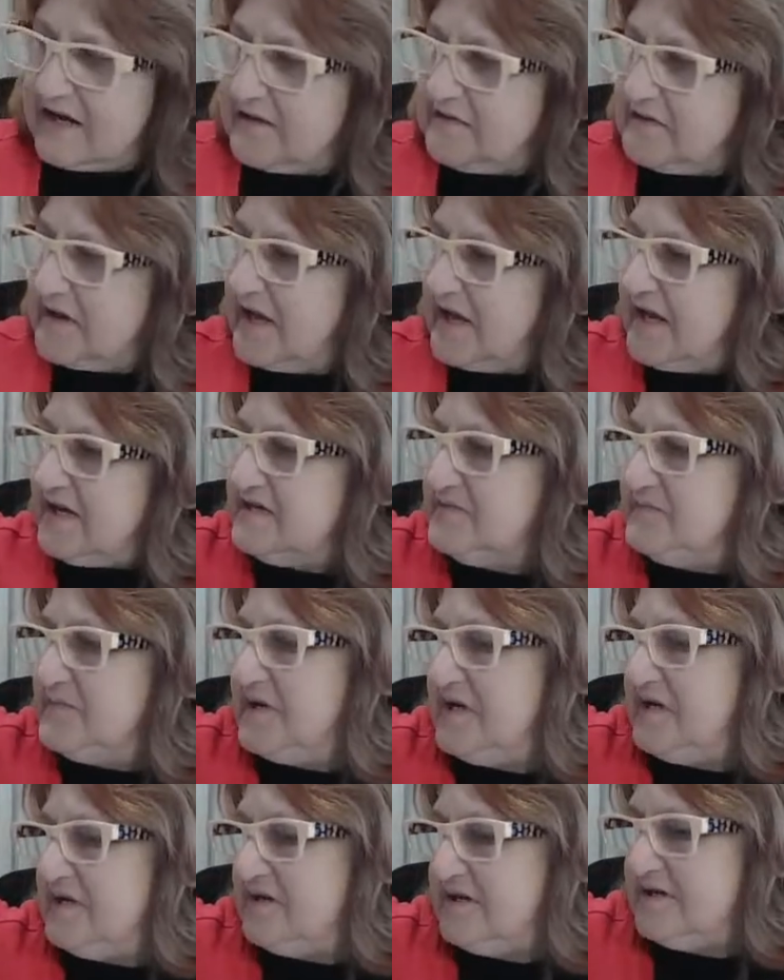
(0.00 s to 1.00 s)
at the last
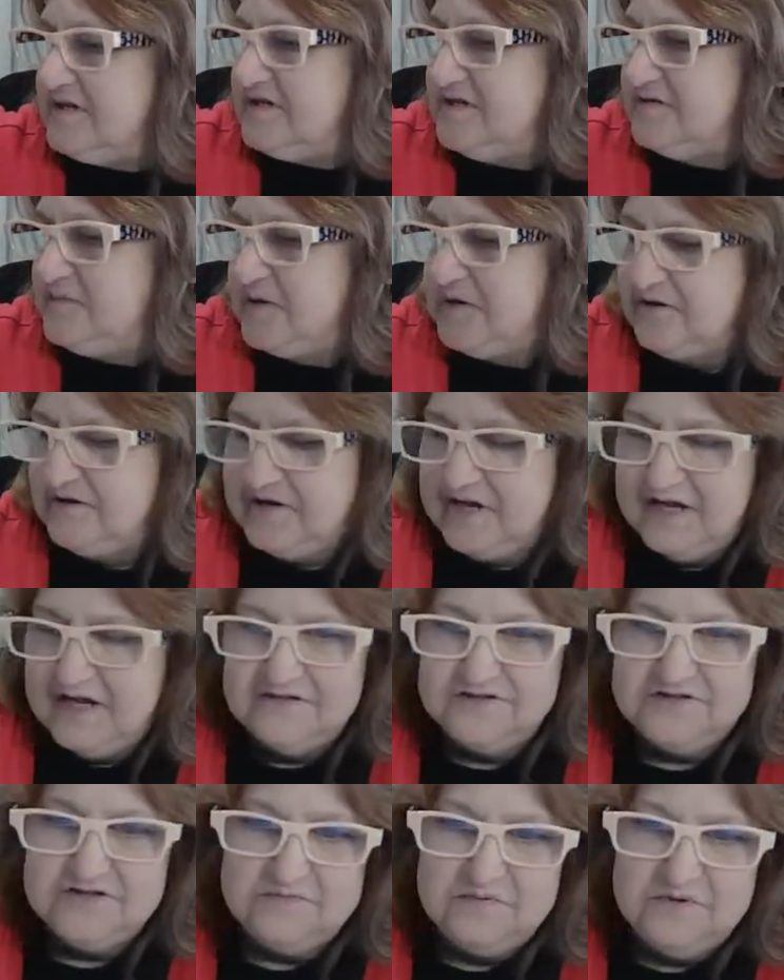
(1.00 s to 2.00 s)
minute that Spirit
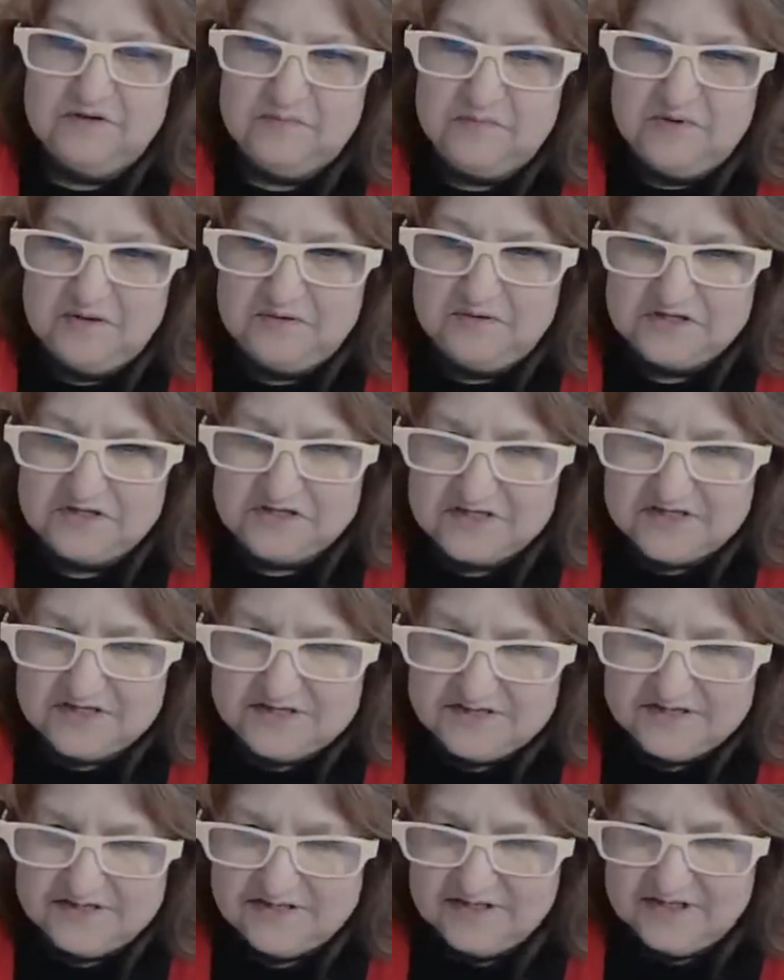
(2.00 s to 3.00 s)
answered one of my
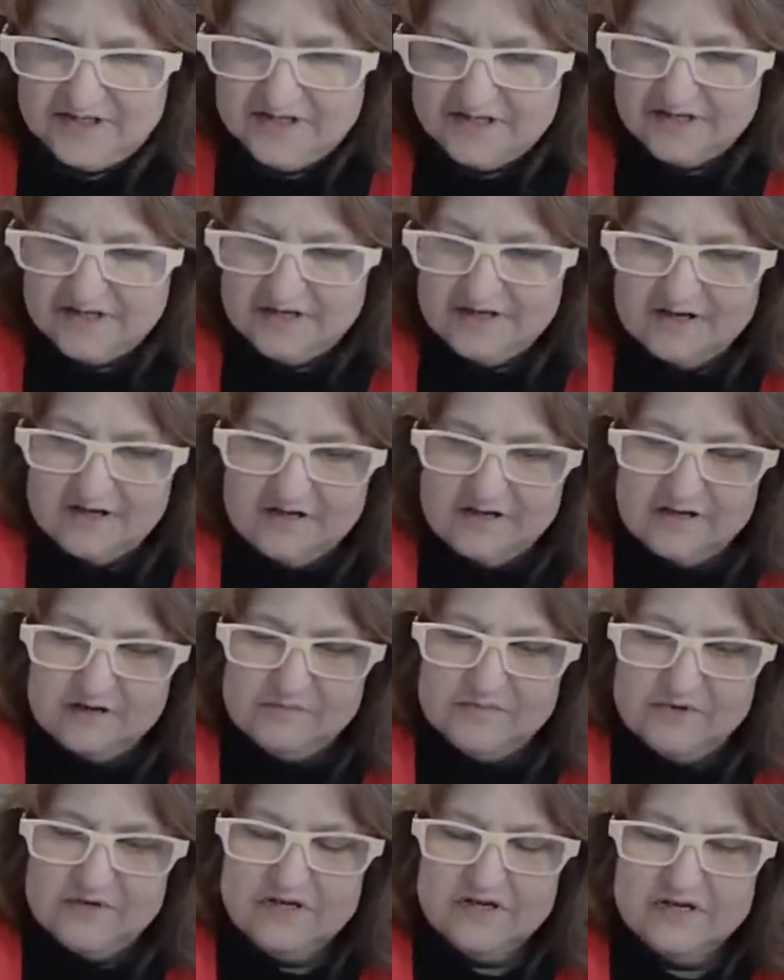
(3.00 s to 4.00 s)
wishes,
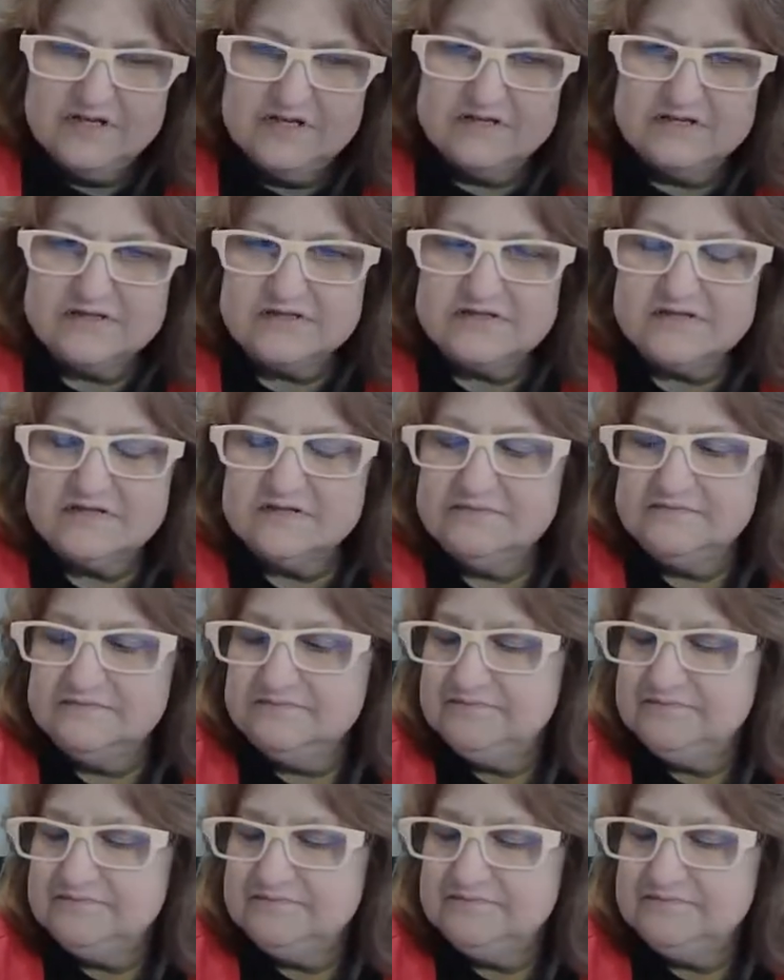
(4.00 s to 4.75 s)
because